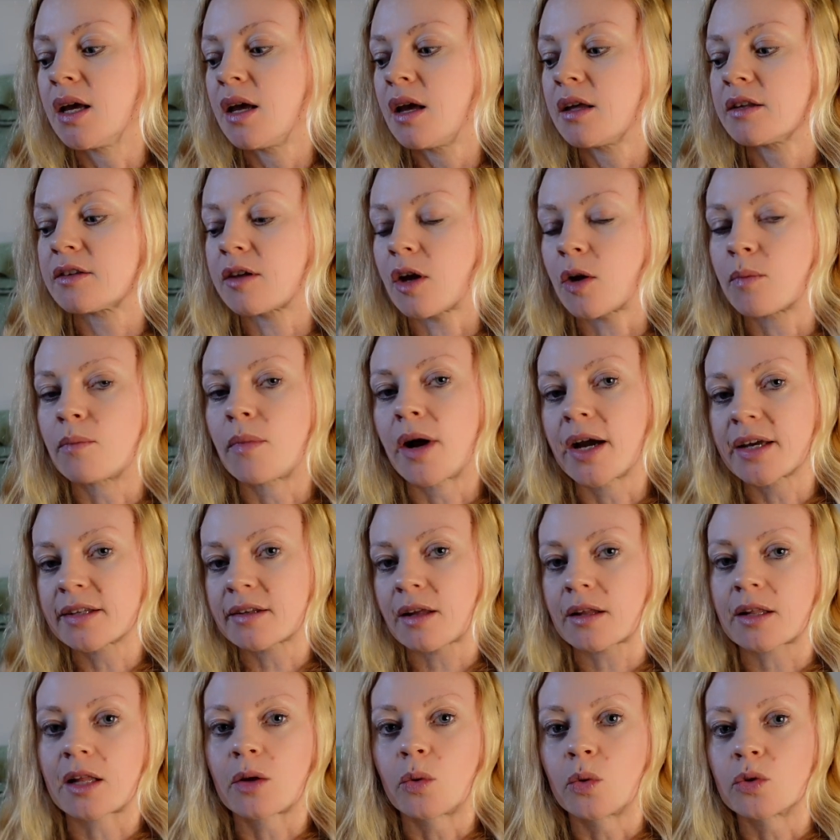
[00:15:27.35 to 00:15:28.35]
So my
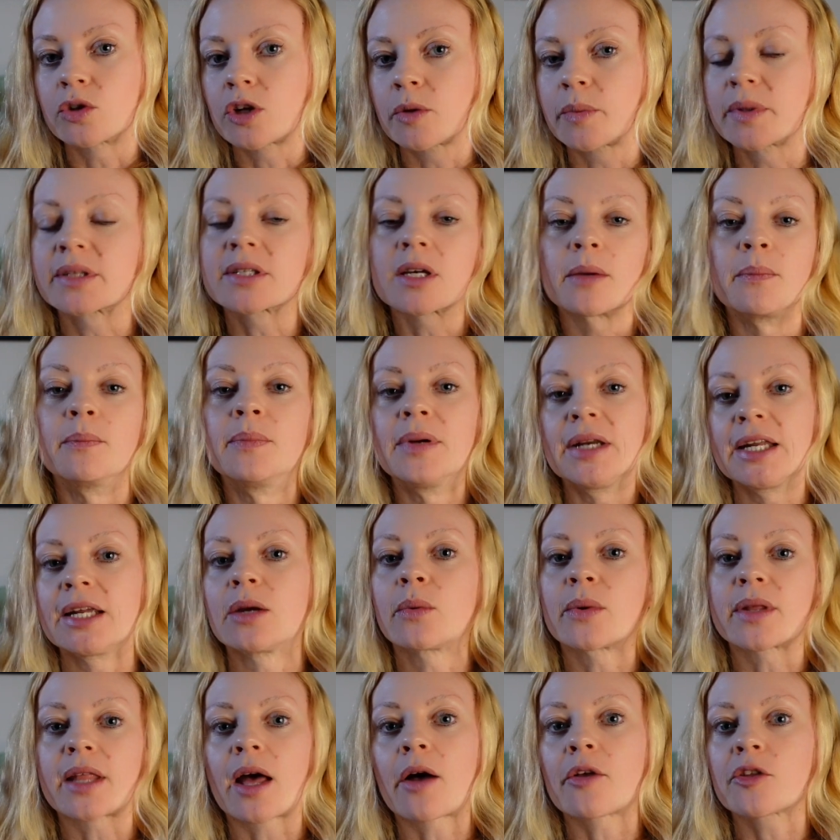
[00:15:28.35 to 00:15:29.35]
cycling wardrobe is complete
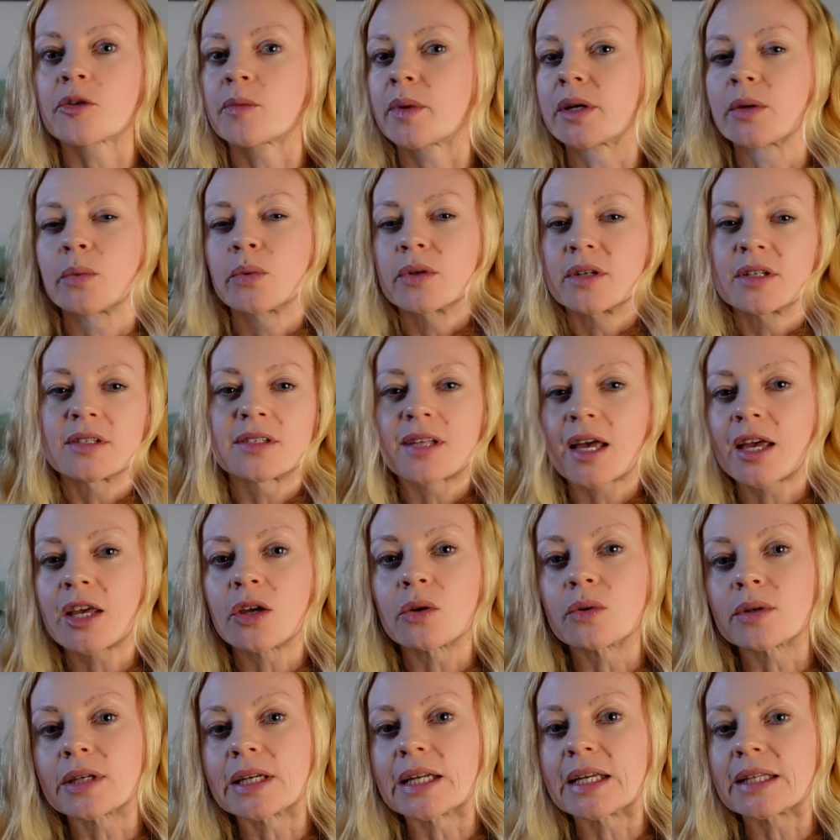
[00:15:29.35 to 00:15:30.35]
without them. I wouldn't say you
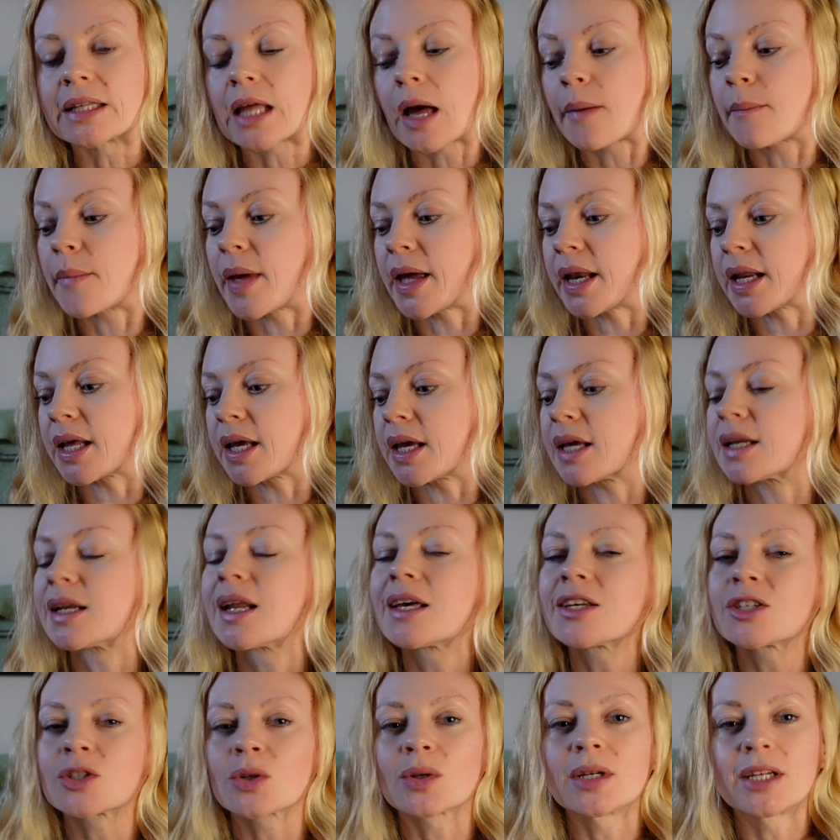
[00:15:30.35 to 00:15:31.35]
would need that many,
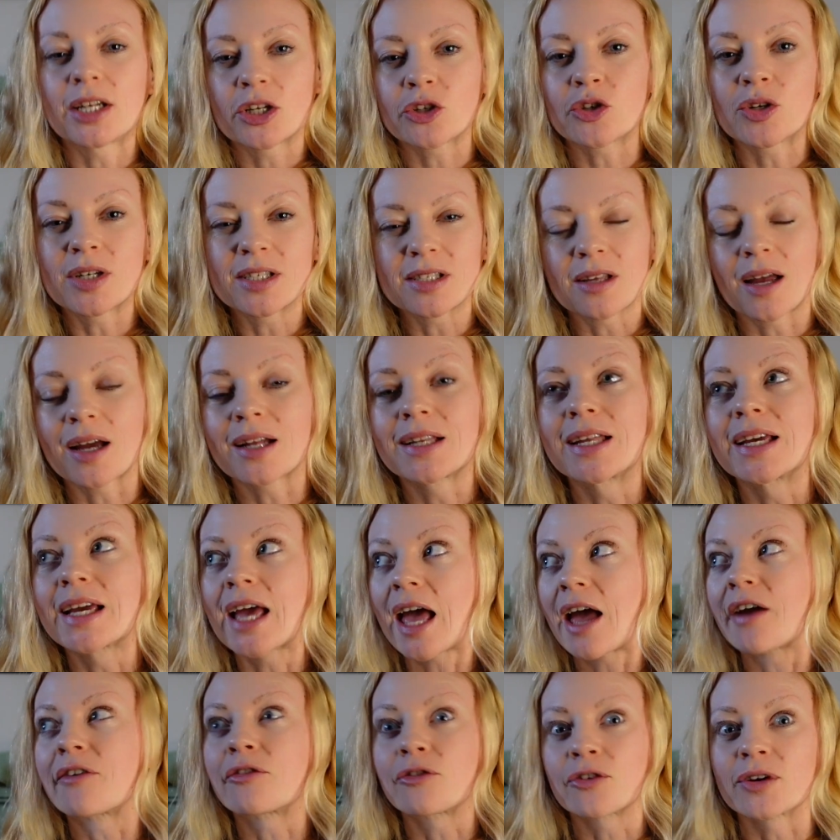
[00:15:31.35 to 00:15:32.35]
unless you're literally cycling
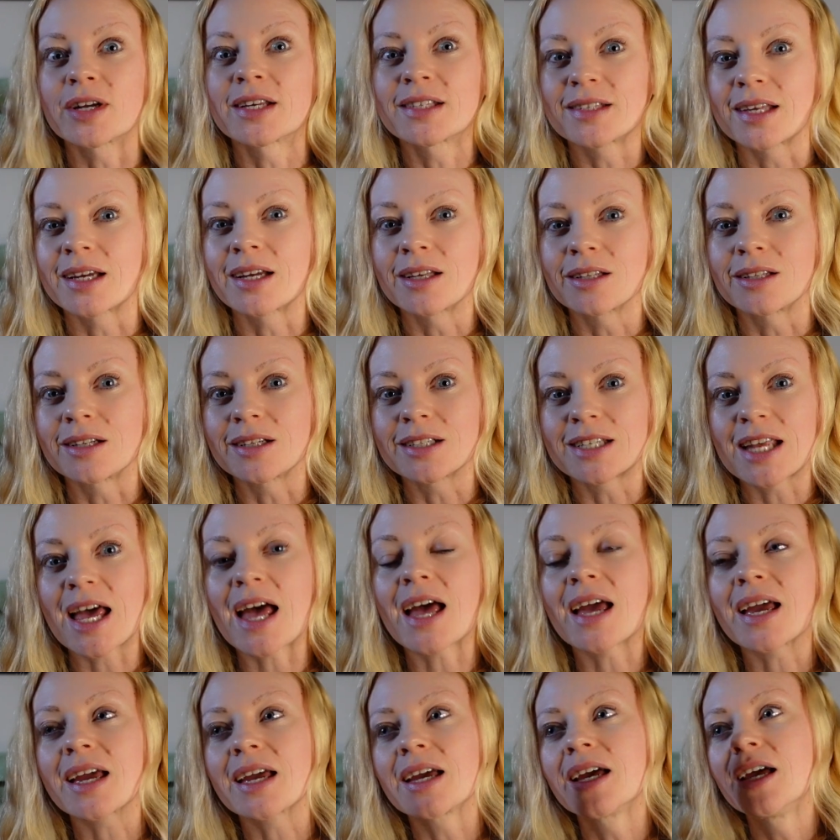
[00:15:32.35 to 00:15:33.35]
every single
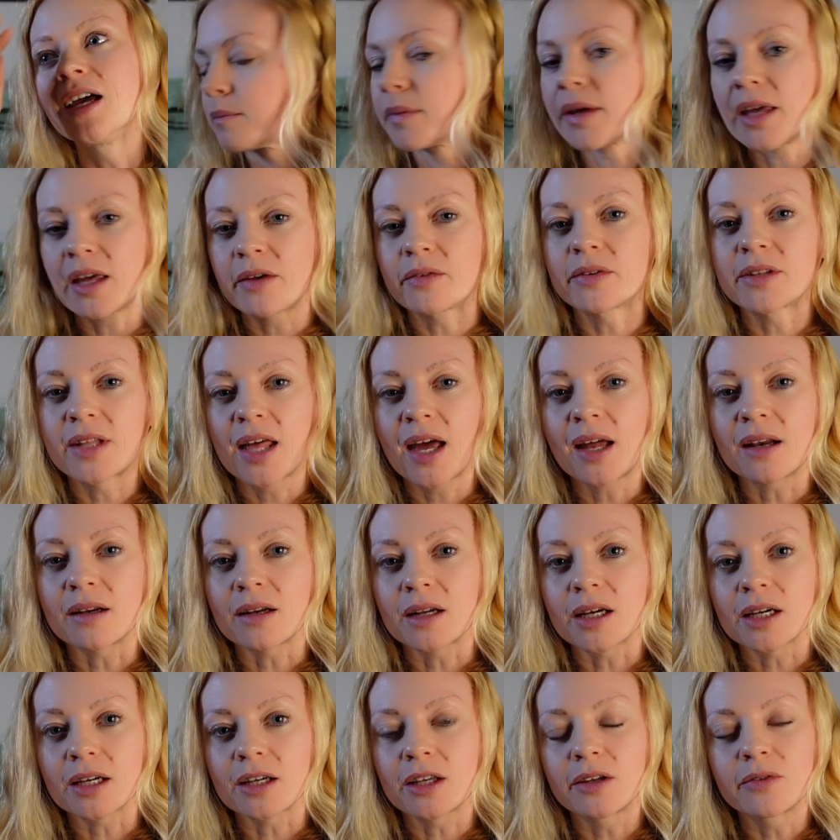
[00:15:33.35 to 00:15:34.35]
day. But even then,
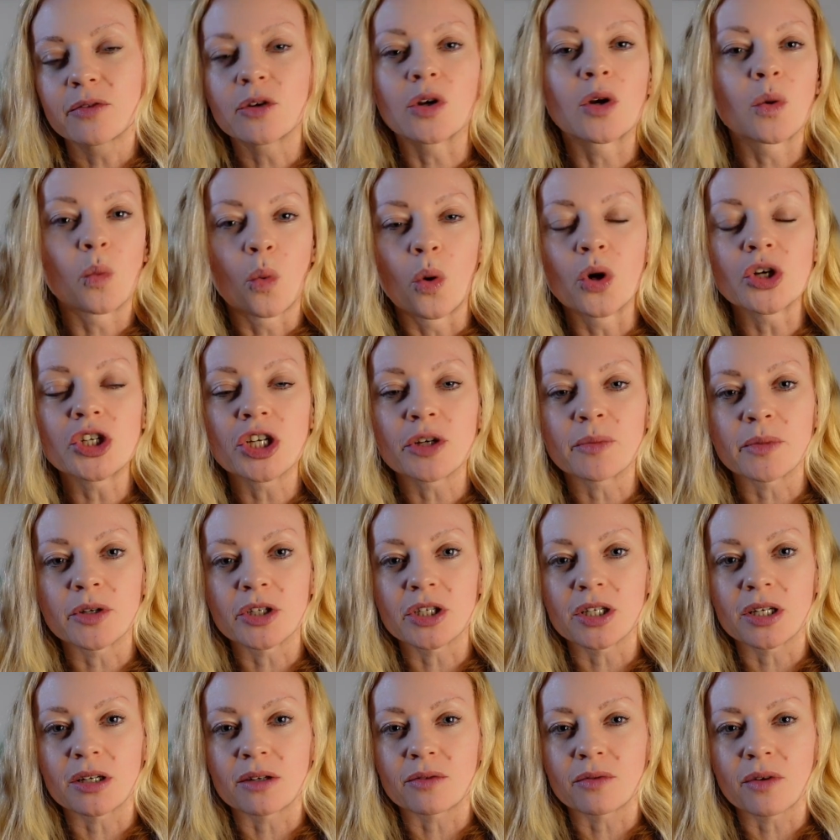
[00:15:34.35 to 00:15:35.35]
like, you've got a washing
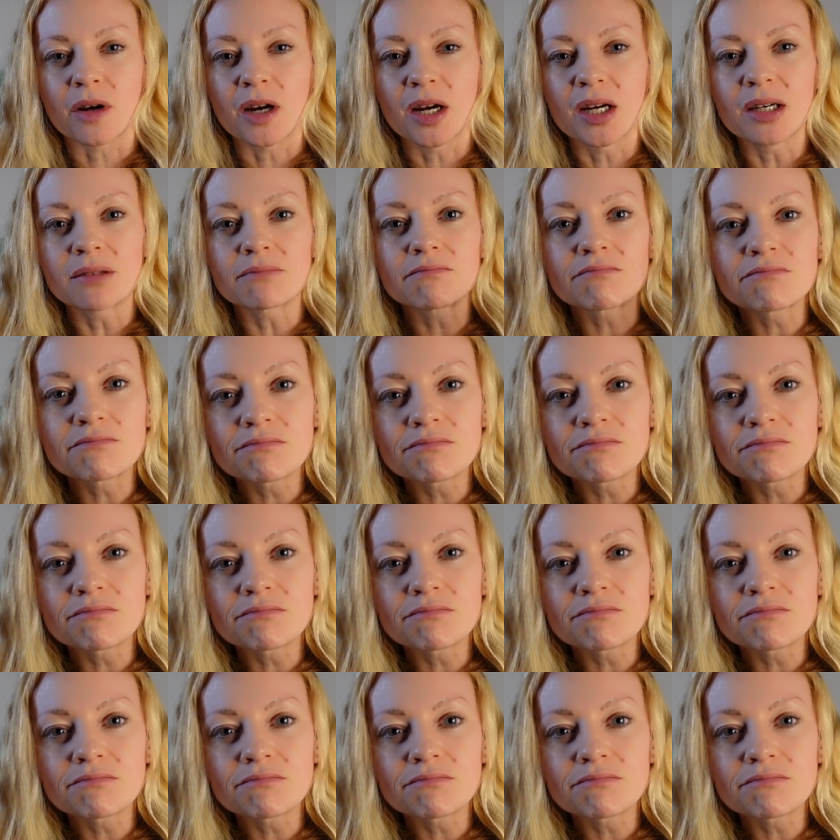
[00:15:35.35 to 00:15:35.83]
machine, right?